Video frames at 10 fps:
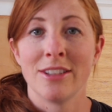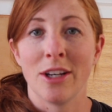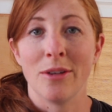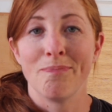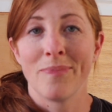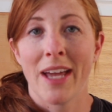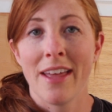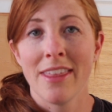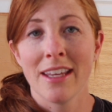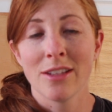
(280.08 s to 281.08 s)
So
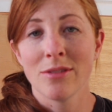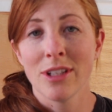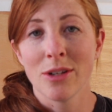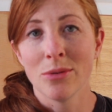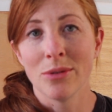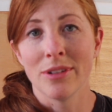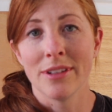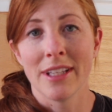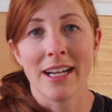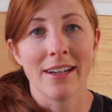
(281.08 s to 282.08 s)
I think it's really cool.
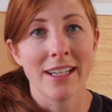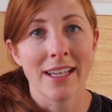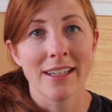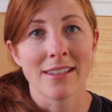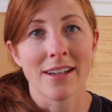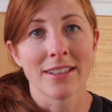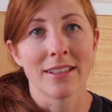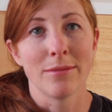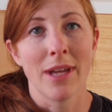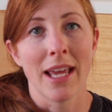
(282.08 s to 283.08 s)
The area is
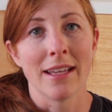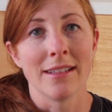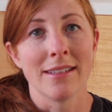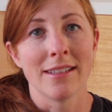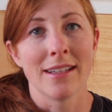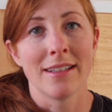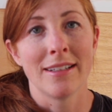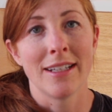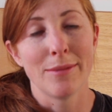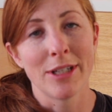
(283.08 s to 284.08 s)
awesome, and
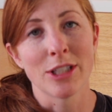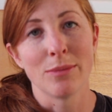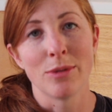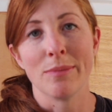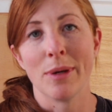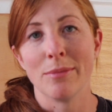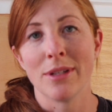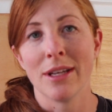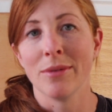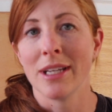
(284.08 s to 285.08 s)
I'm actually pretty
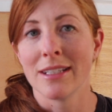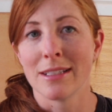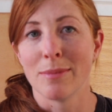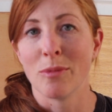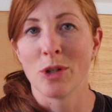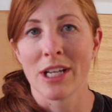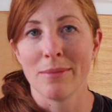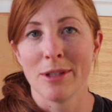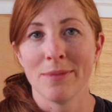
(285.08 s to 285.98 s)
pumped that we get to spend more time